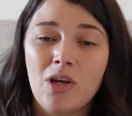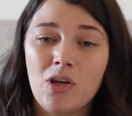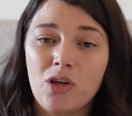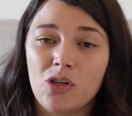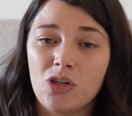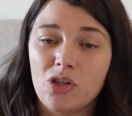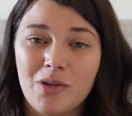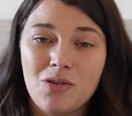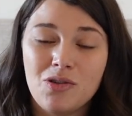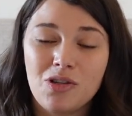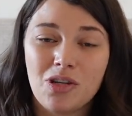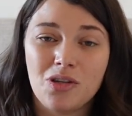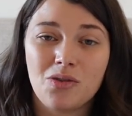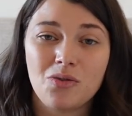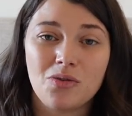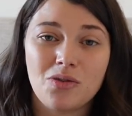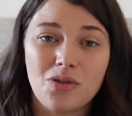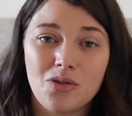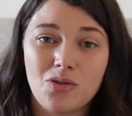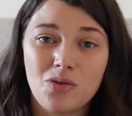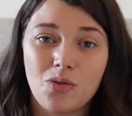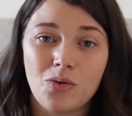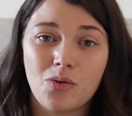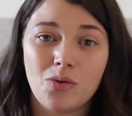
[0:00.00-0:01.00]
So when you shut all
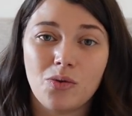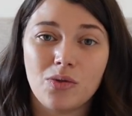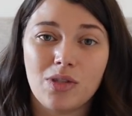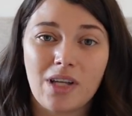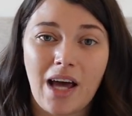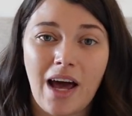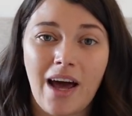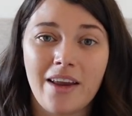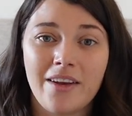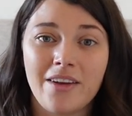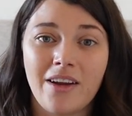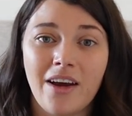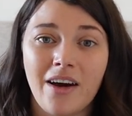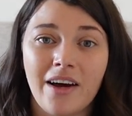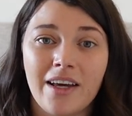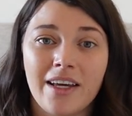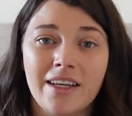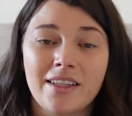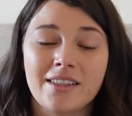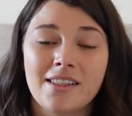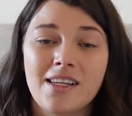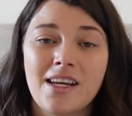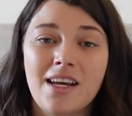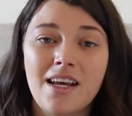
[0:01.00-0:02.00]
the doors at
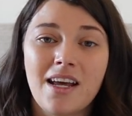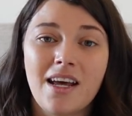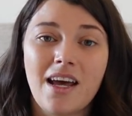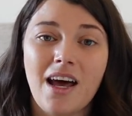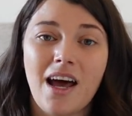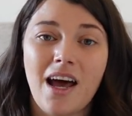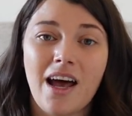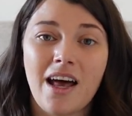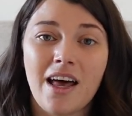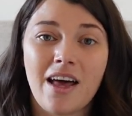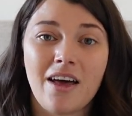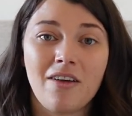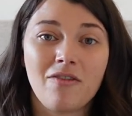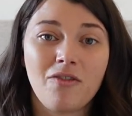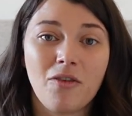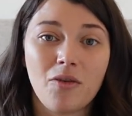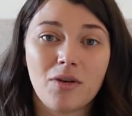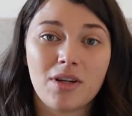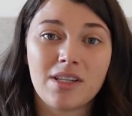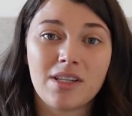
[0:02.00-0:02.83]
night uh, and fall